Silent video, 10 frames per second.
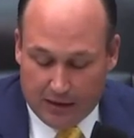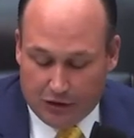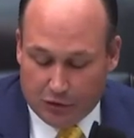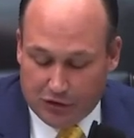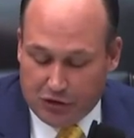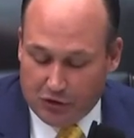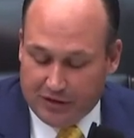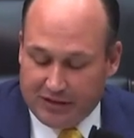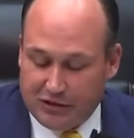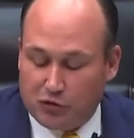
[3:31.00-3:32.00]
to ensure
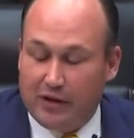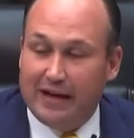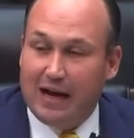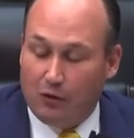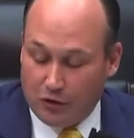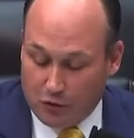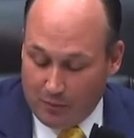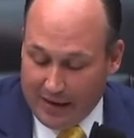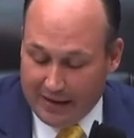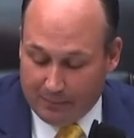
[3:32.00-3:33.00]
that these training hours
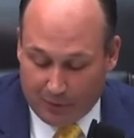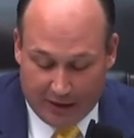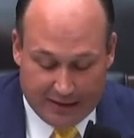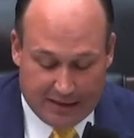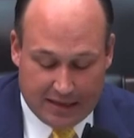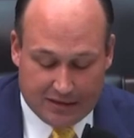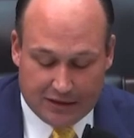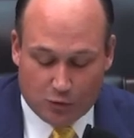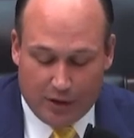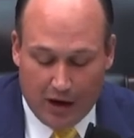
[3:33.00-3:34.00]
remain in place as
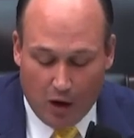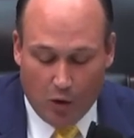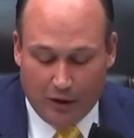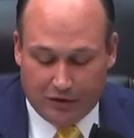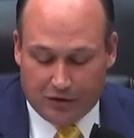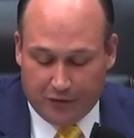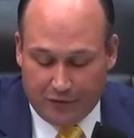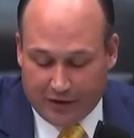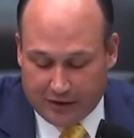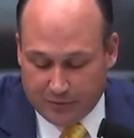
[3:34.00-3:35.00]
is. We owe it to the
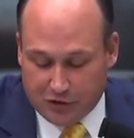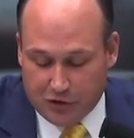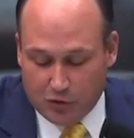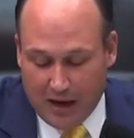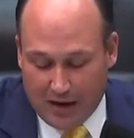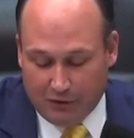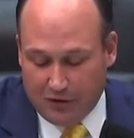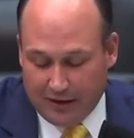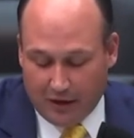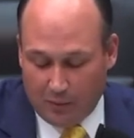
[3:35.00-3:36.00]
victims to do
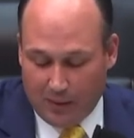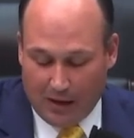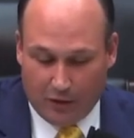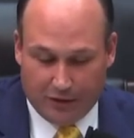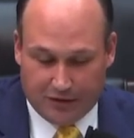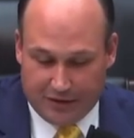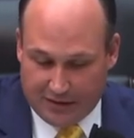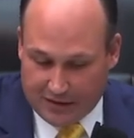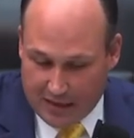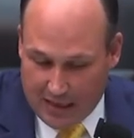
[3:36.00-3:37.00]
everything in our power to
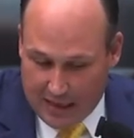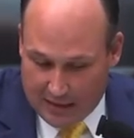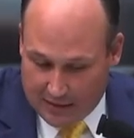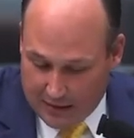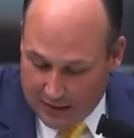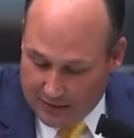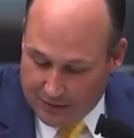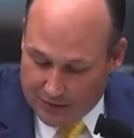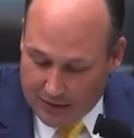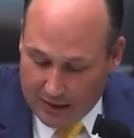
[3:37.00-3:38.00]
these
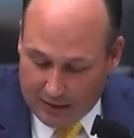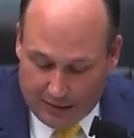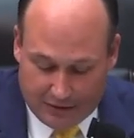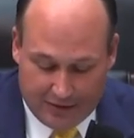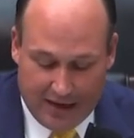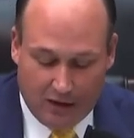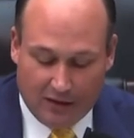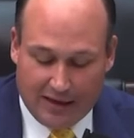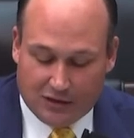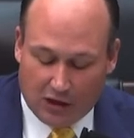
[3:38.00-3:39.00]
to the
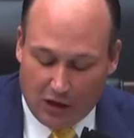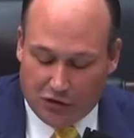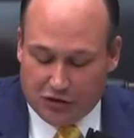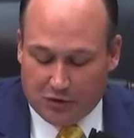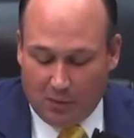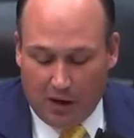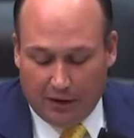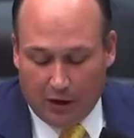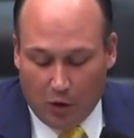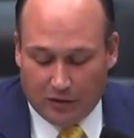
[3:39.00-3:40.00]
airlines, large and small,
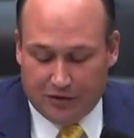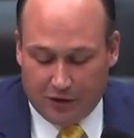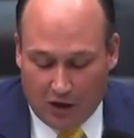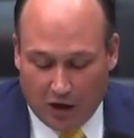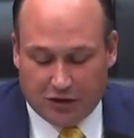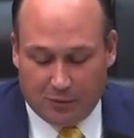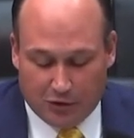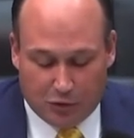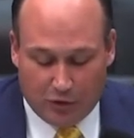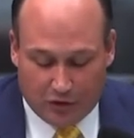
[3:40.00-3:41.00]
and owe it to their
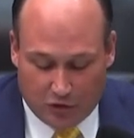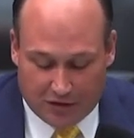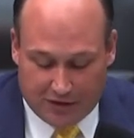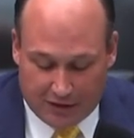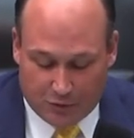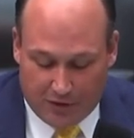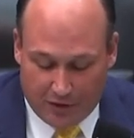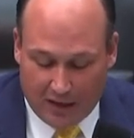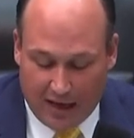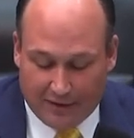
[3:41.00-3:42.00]
customers who are entrusting us with their
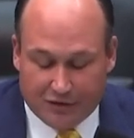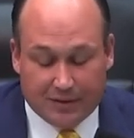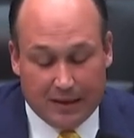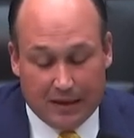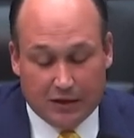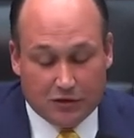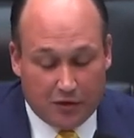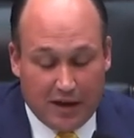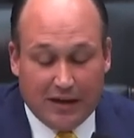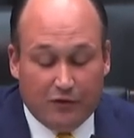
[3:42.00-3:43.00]
lives. So
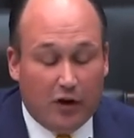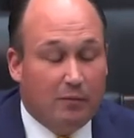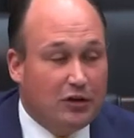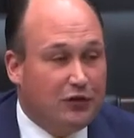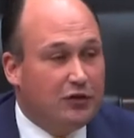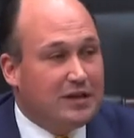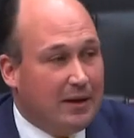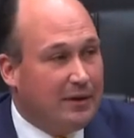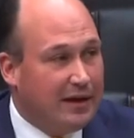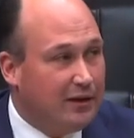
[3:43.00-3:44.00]
thank you very much for your
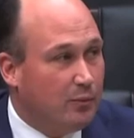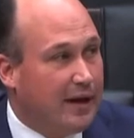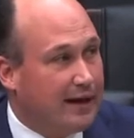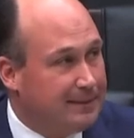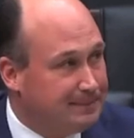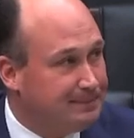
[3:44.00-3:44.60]
time, and I yield back.